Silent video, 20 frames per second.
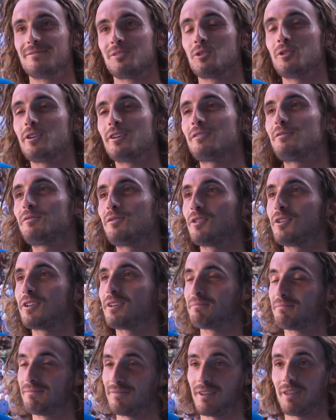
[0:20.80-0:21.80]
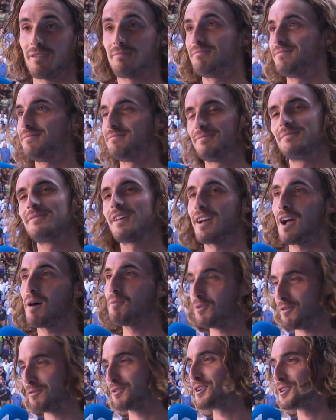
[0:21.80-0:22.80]
do it a
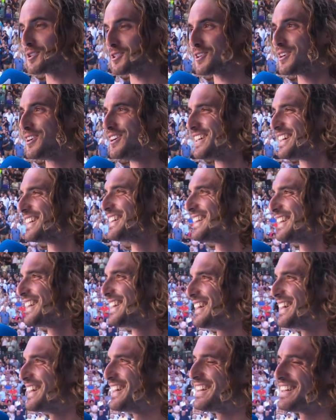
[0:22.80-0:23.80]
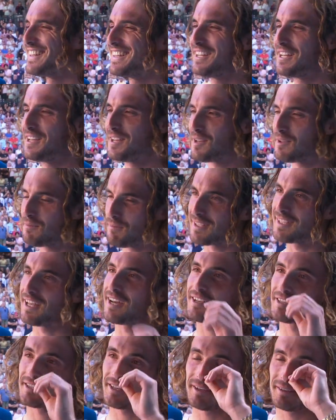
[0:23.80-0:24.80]
couple of years ago.
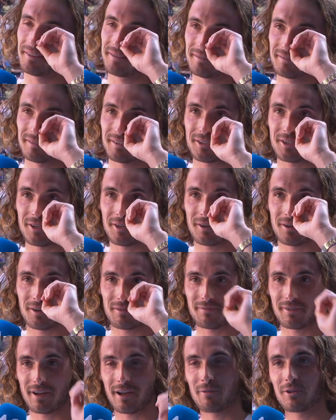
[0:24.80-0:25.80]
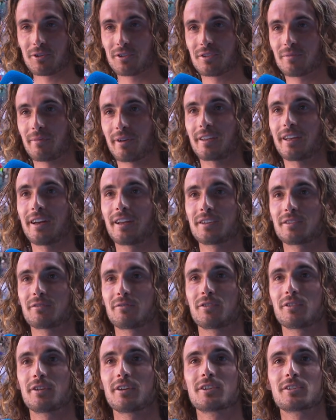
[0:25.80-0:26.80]
Baghdatis, yeah. So I watched Baghdatis a
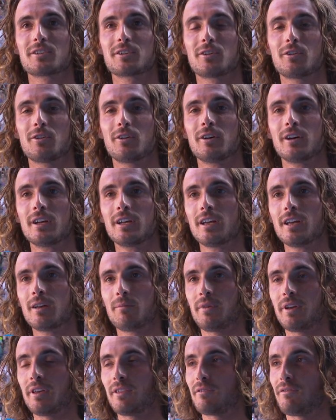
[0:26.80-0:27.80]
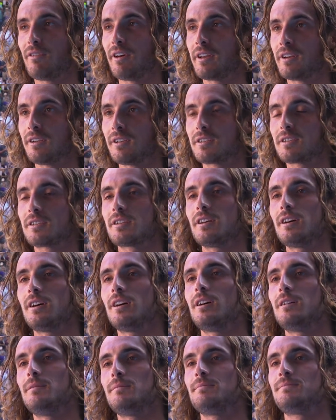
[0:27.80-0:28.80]
few years ago, being in the finals,
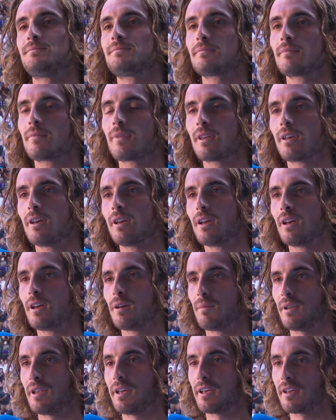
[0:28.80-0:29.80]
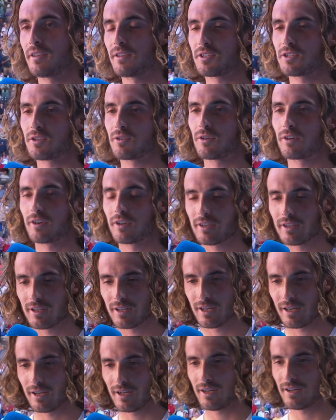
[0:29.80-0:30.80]
playing in this court,
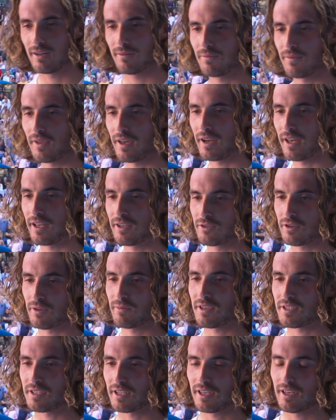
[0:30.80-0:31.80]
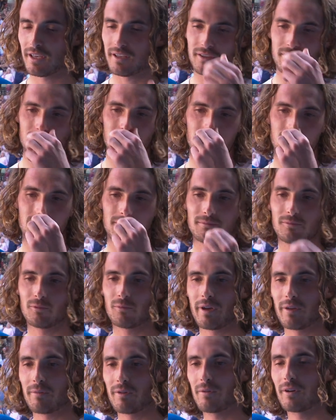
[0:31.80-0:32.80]
and I dreamed as a kid to
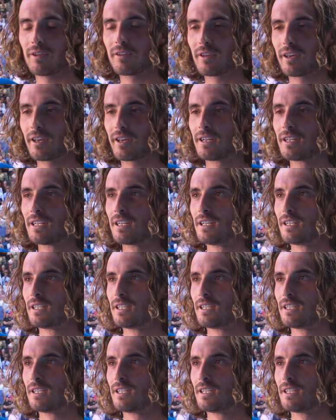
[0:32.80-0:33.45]
maybe one day